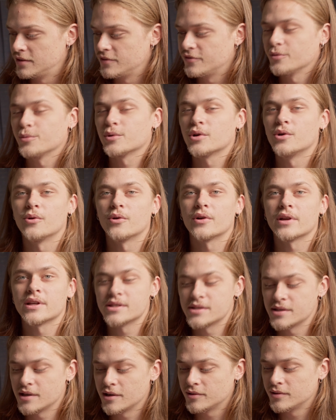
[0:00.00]
for recording,
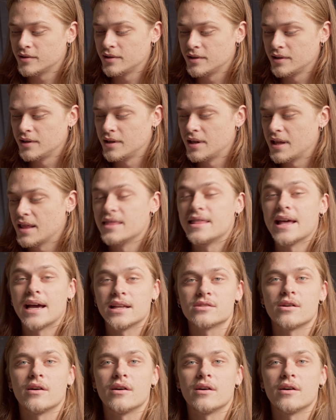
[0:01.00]
so that's